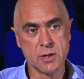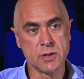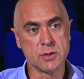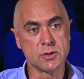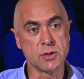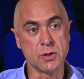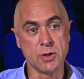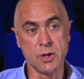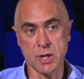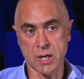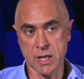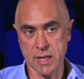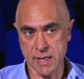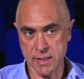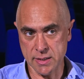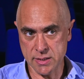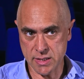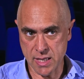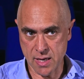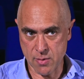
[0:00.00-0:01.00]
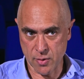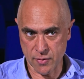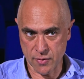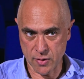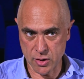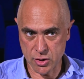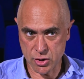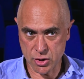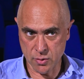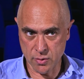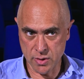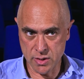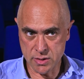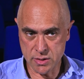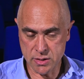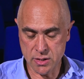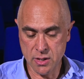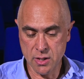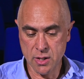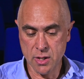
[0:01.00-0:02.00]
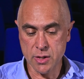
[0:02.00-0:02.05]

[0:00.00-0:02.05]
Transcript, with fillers: sooner you can understand what the issue is,